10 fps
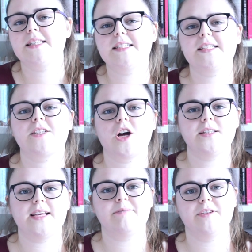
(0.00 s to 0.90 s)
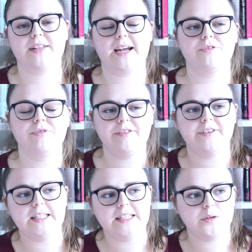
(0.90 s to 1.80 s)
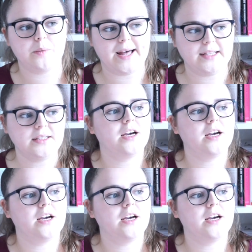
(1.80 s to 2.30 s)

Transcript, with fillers: There's this concept of like refilling the well,